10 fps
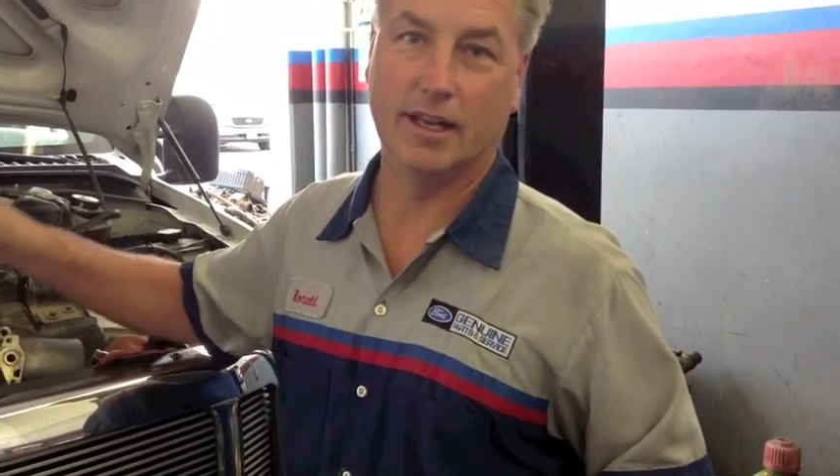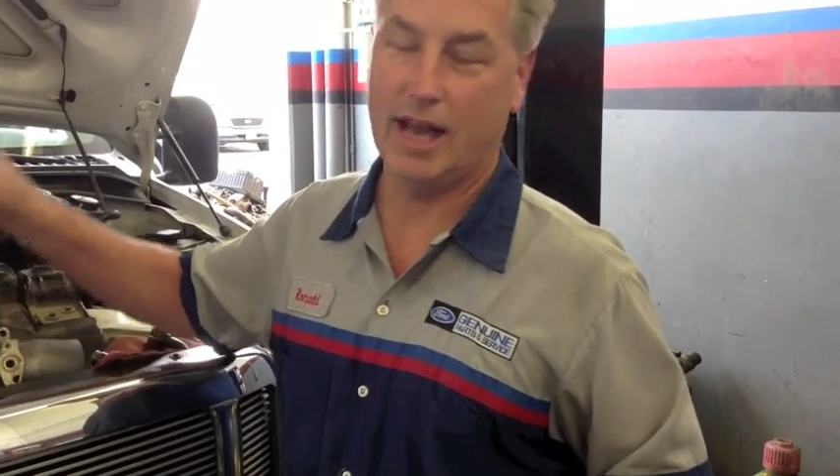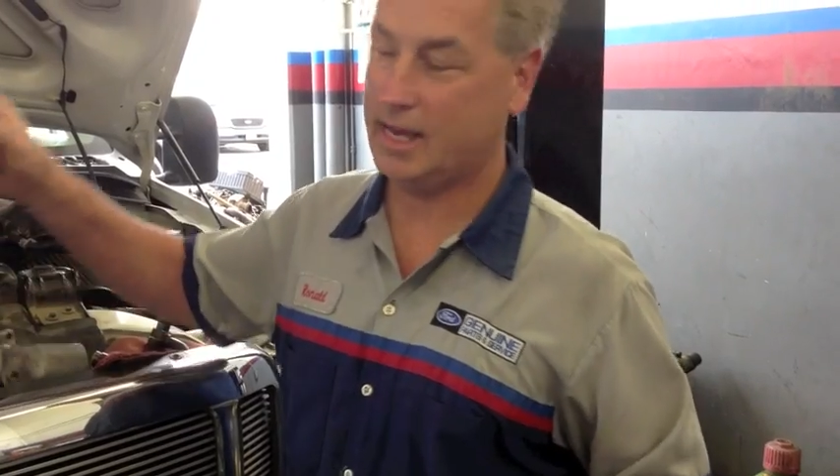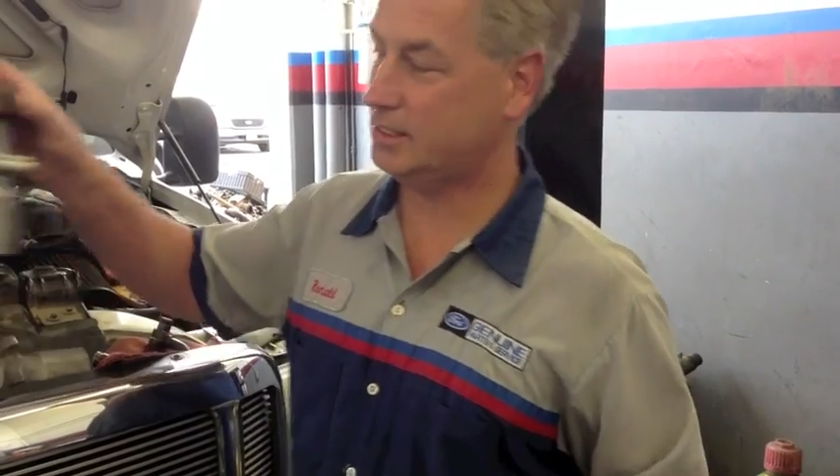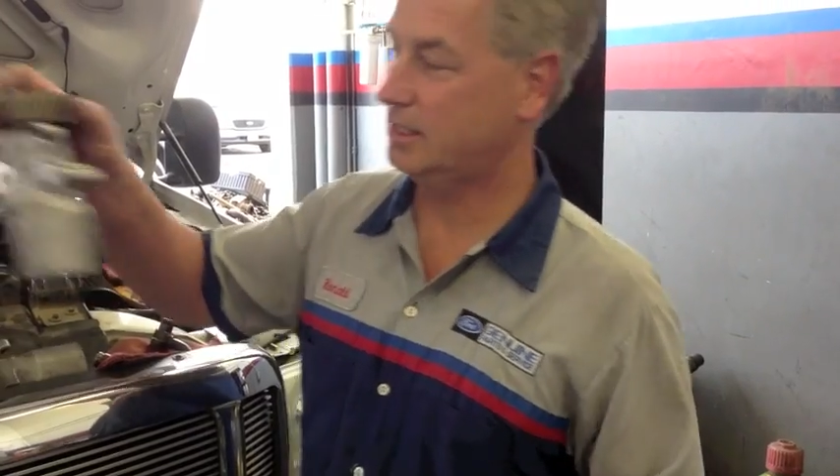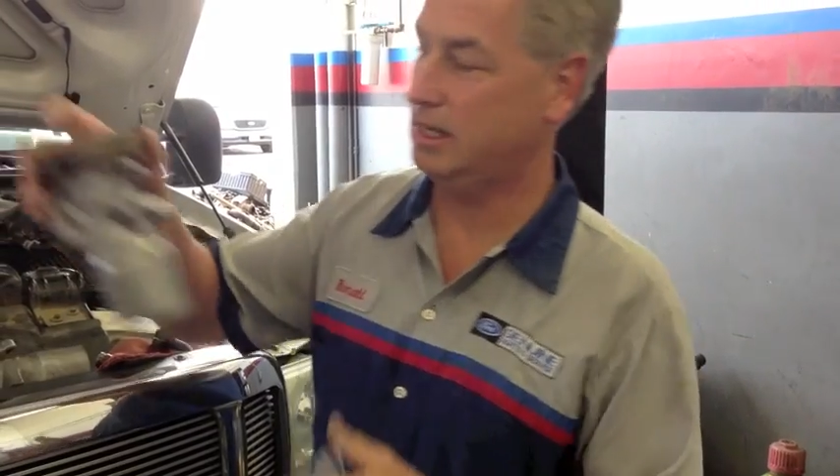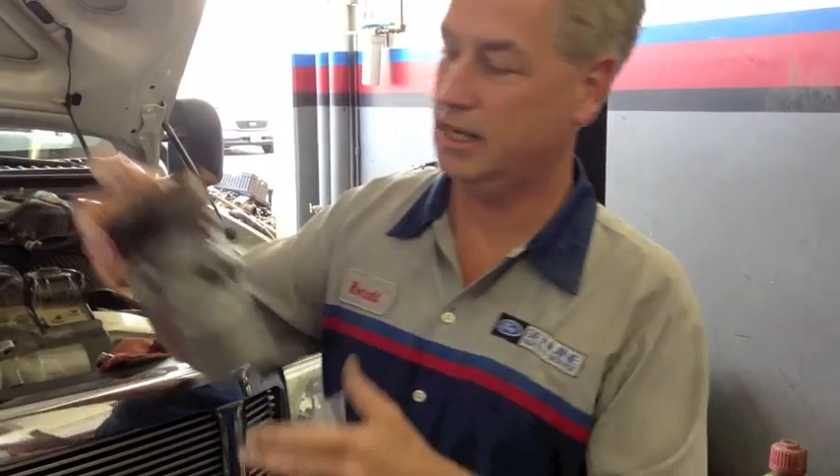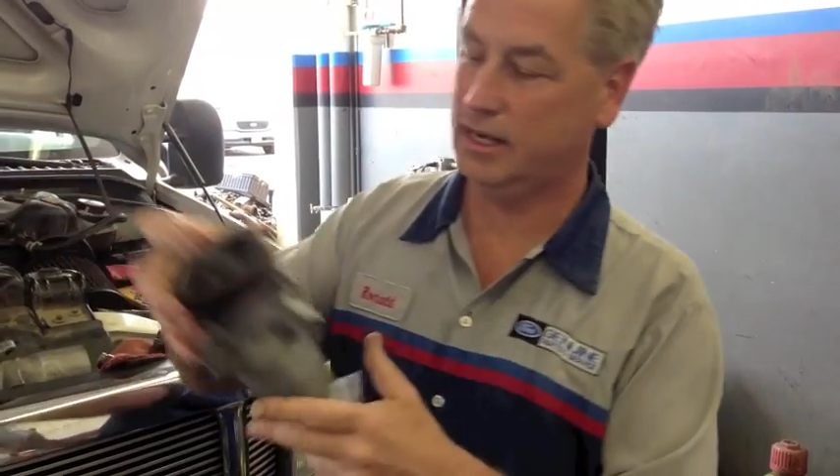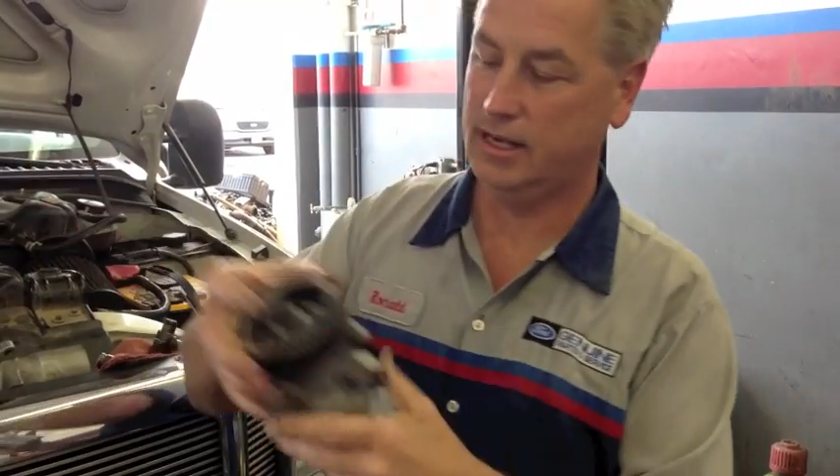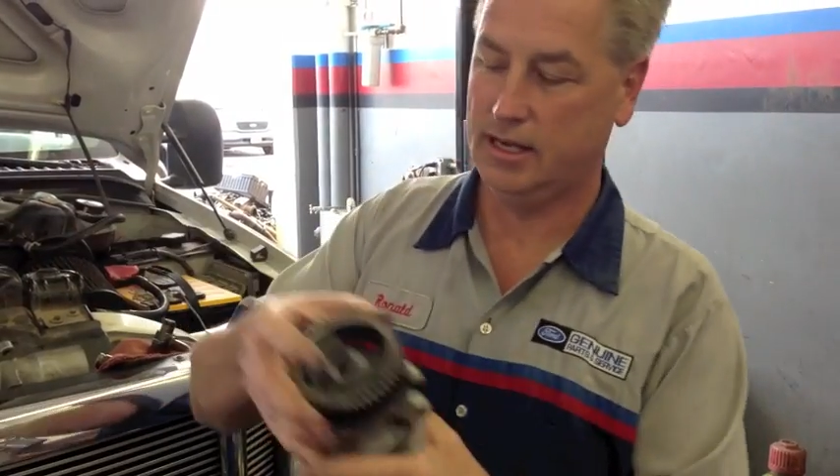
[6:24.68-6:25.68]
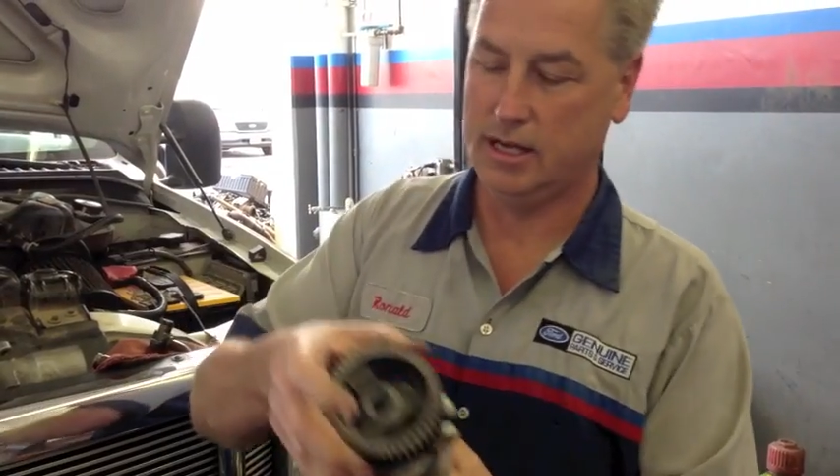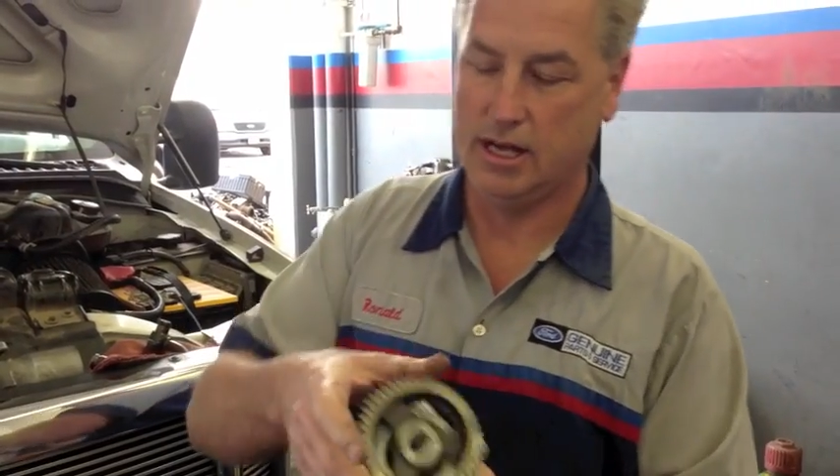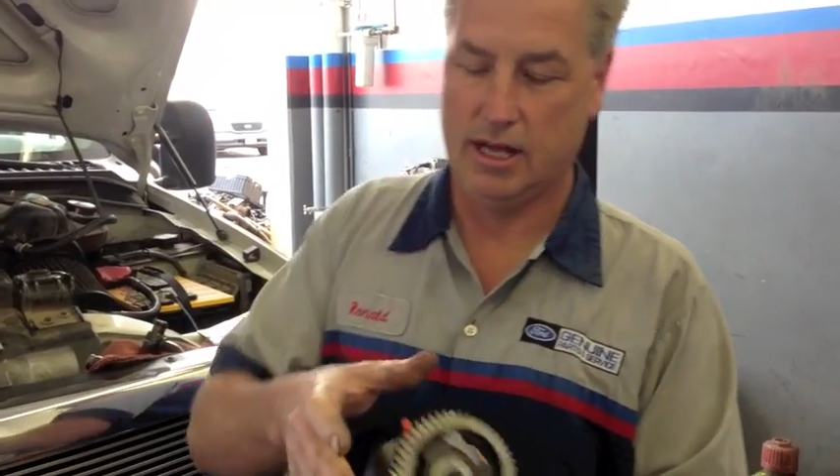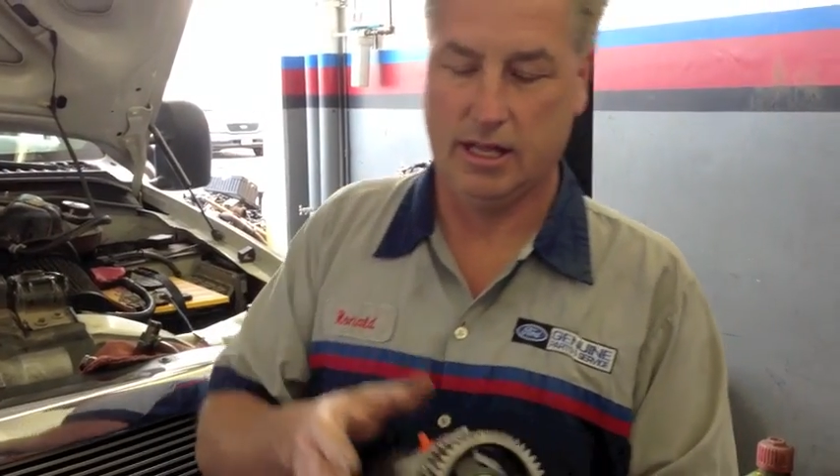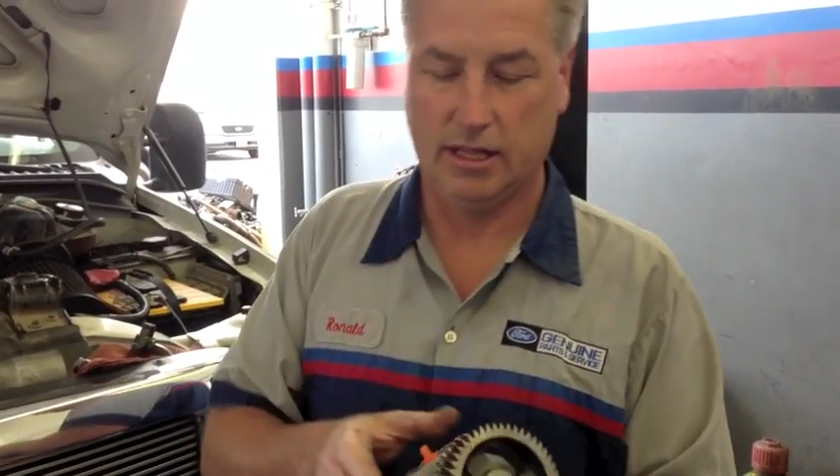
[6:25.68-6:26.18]
last thing,
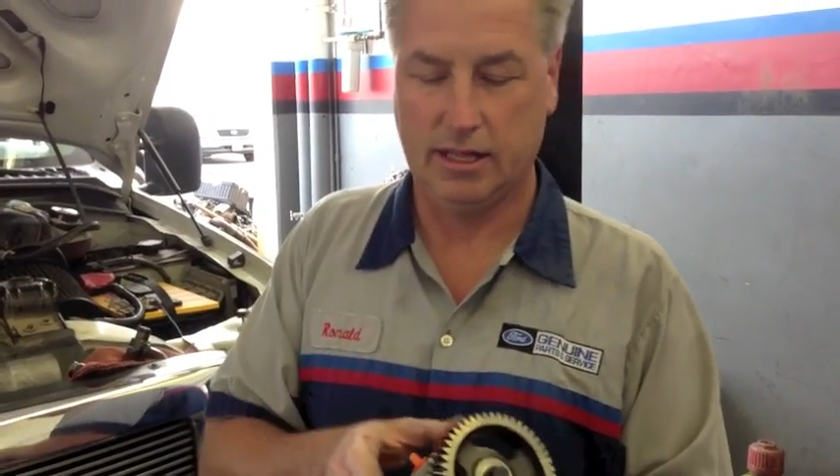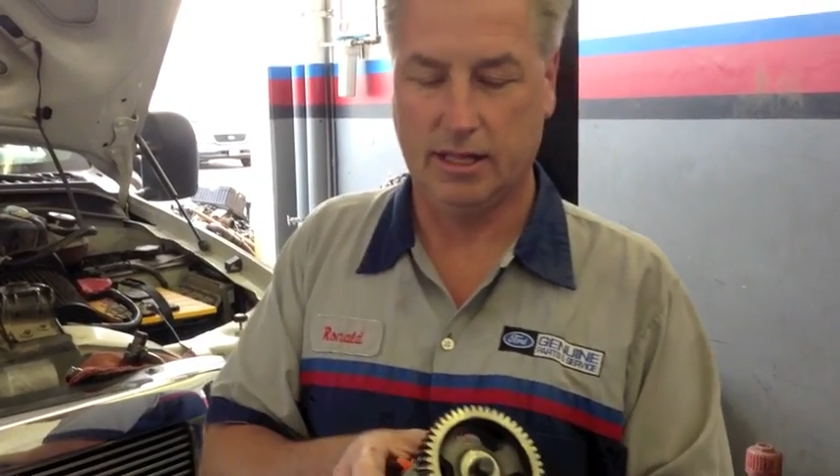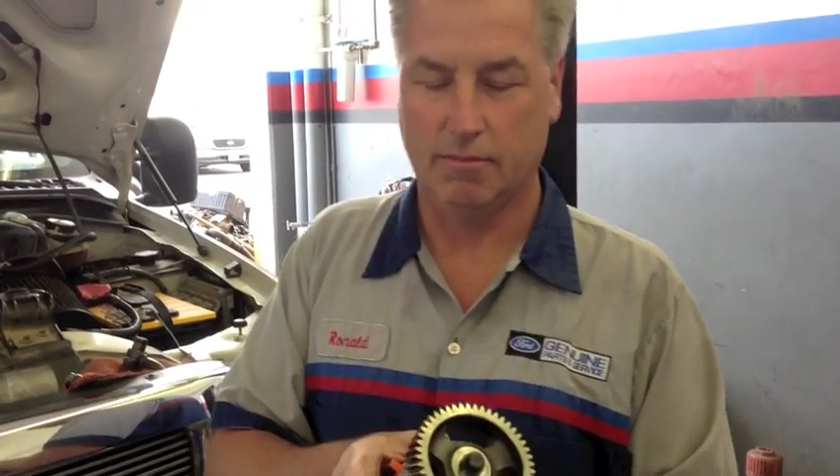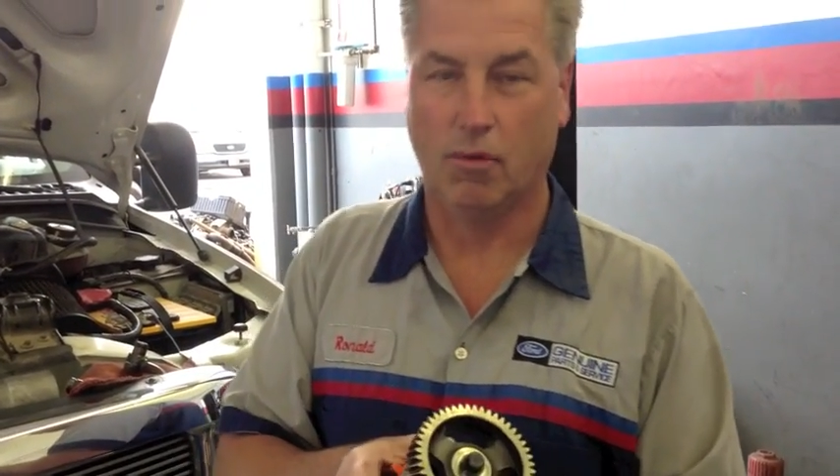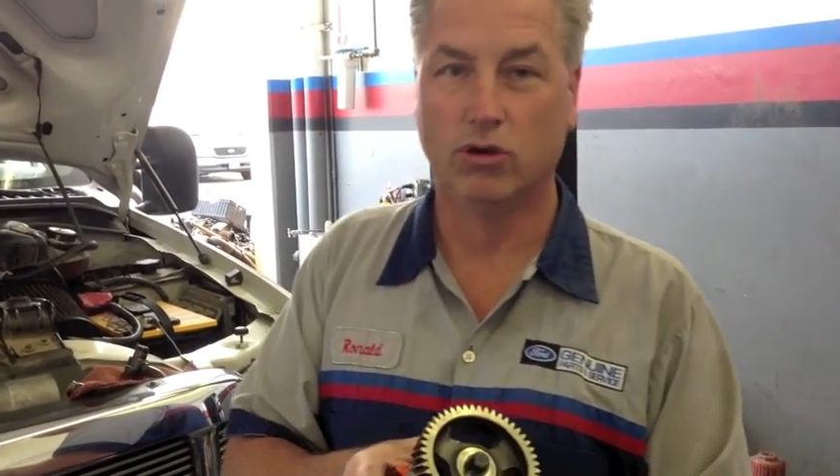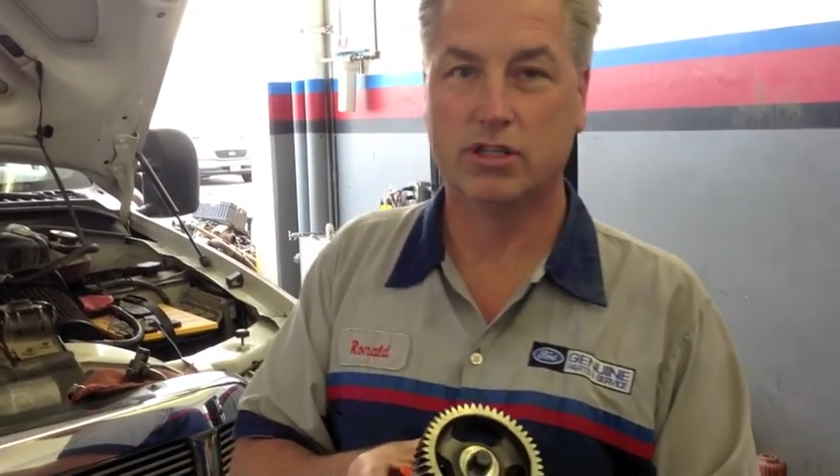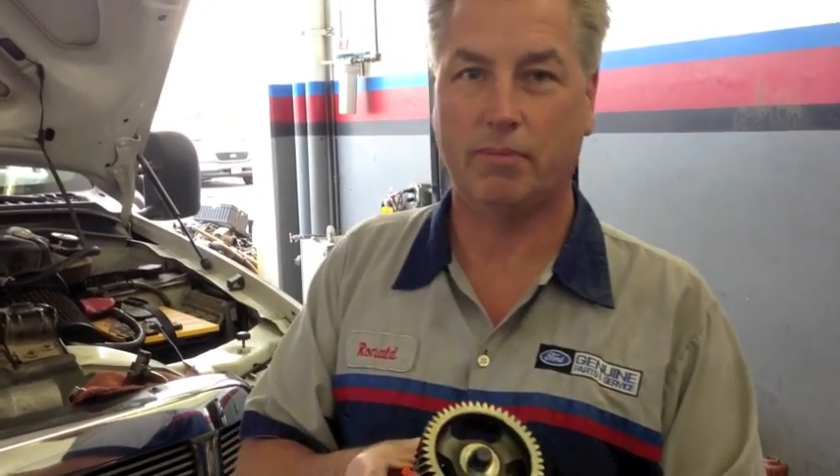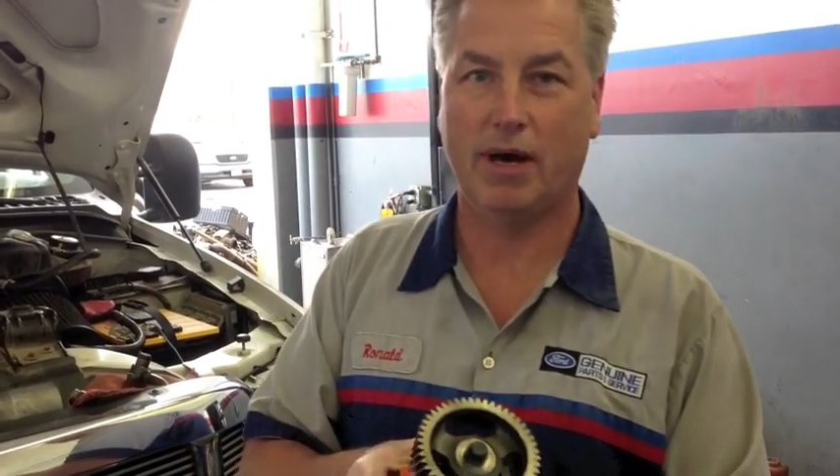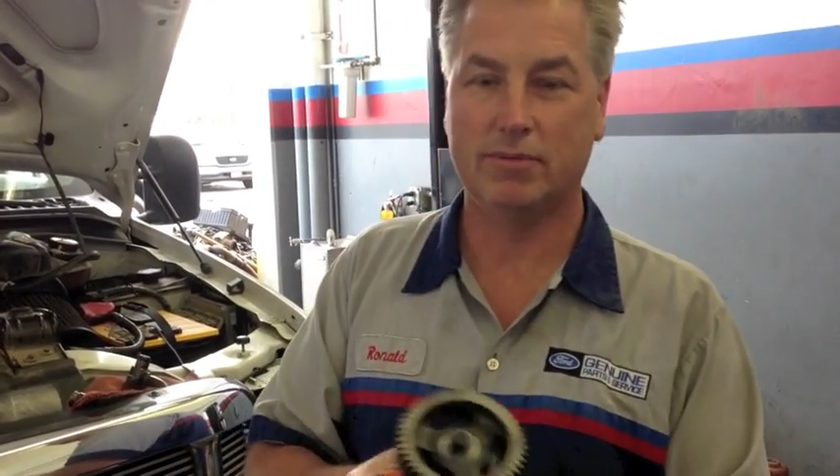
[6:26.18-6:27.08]
most of the